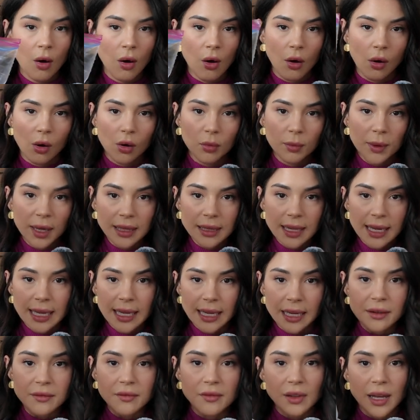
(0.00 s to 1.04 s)
all my like
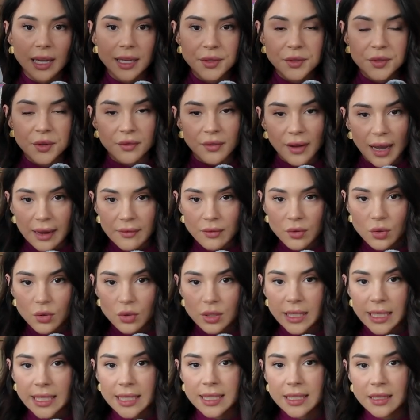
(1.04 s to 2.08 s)
in-flight survival
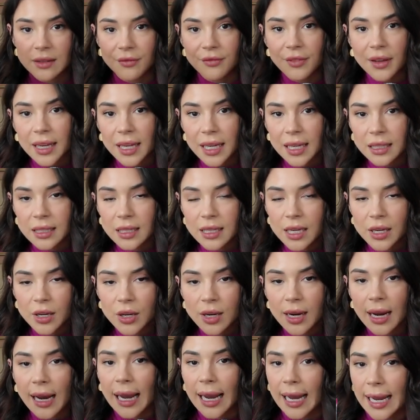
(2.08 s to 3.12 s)
needs to fit in
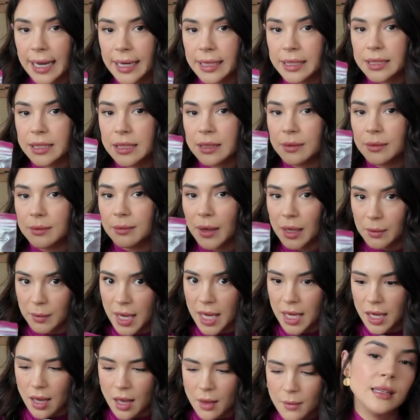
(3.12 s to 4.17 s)
here, and my
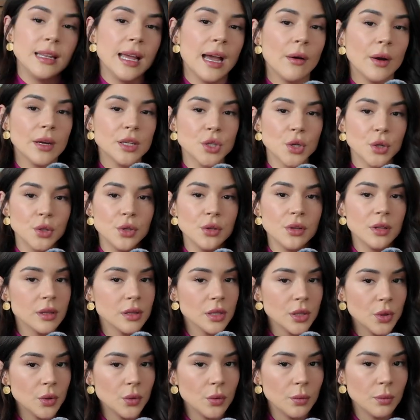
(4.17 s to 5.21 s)
makeup. Now I showed you the
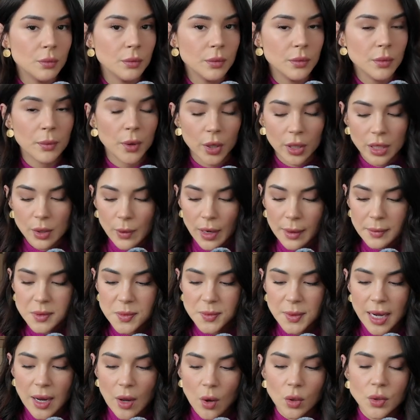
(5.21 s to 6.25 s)
Loom body wipes,
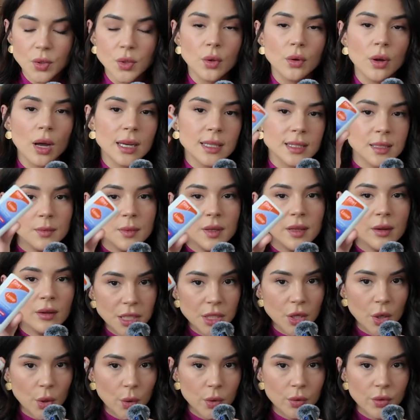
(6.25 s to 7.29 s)
but I also got some of their
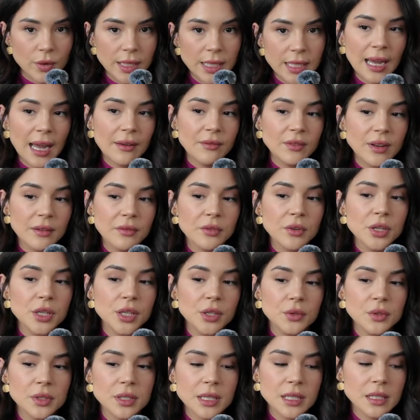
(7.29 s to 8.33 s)
deodorant. I've never
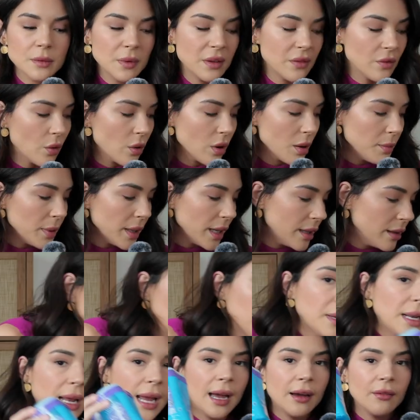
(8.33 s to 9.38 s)
used this before, but I'm
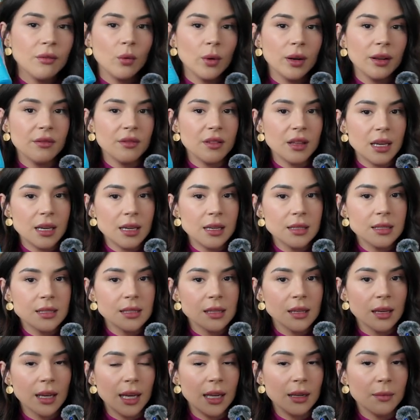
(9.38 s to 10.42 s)
gonna have one of these
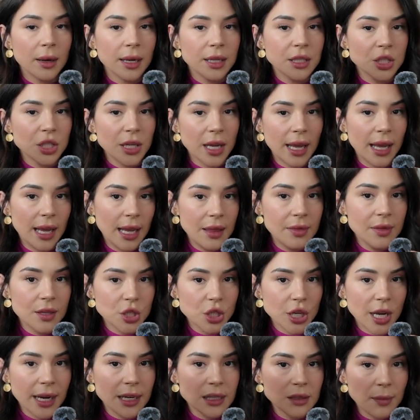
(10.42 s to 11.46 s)
in my in the
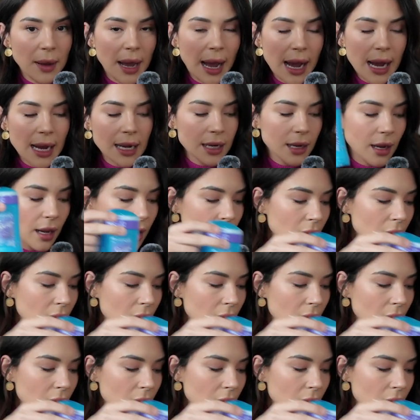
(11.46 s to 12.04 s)
checked bag.